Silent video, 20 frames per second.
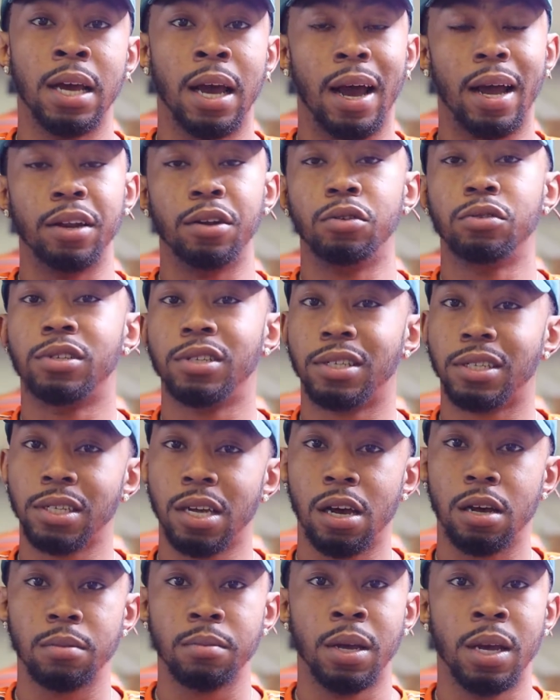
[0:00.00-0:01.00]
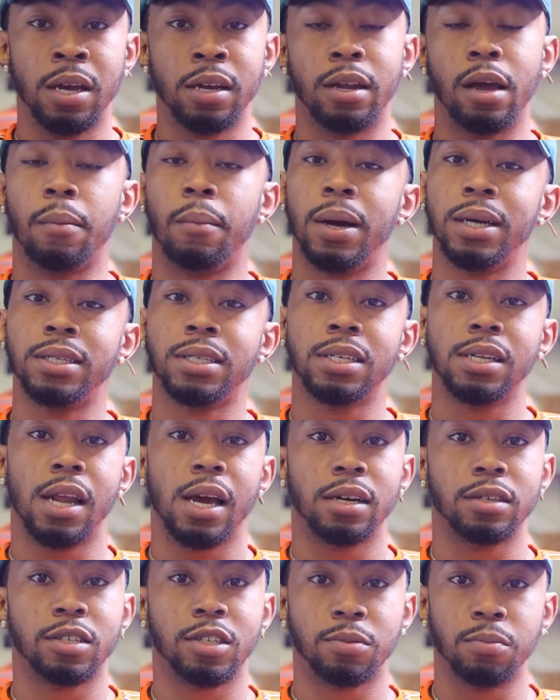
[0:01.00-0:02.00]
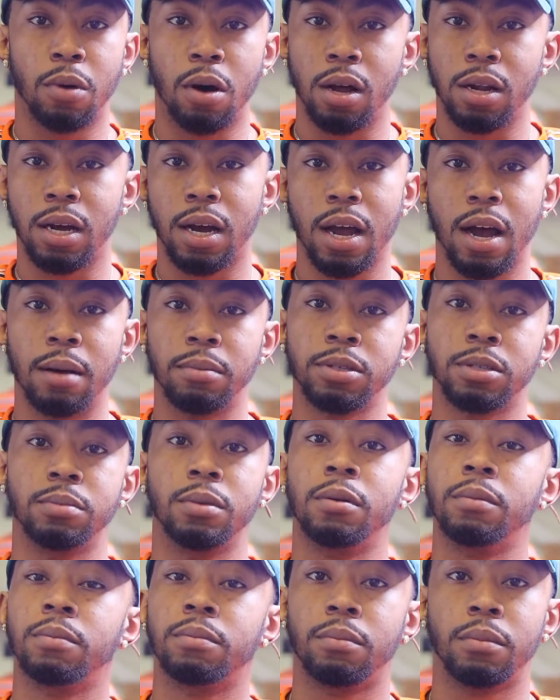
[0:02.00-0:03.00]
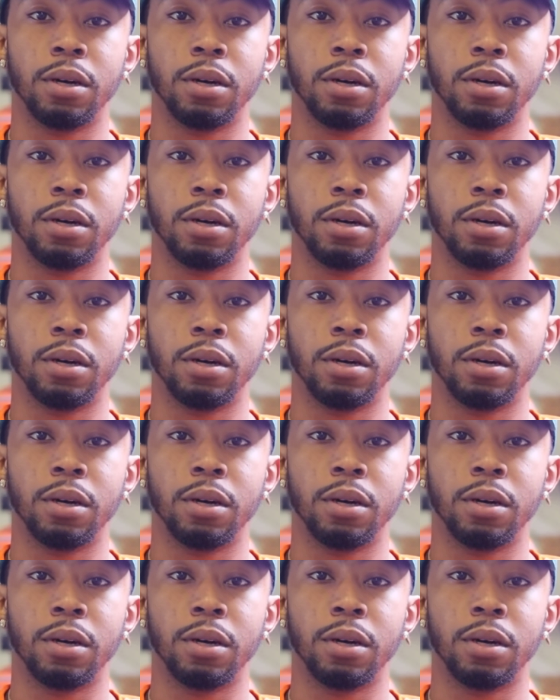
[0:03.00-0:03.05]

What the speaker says: I know to some that might seem like a small accomplishment,